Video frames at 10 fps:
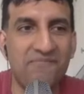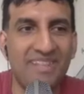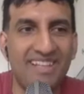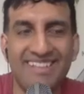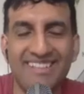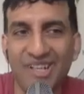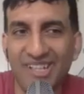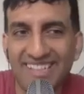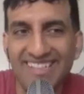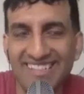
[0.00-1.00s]
There's
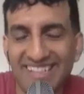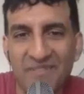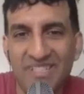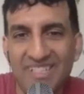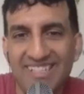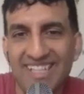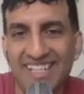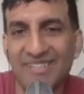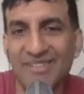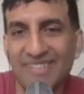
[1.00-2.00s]
all these assumptions
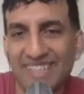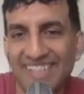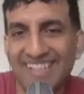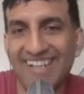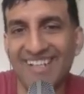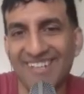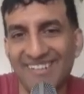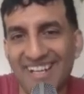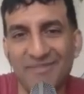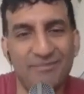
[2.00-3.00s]
that you think are
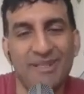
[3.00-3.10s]
correct,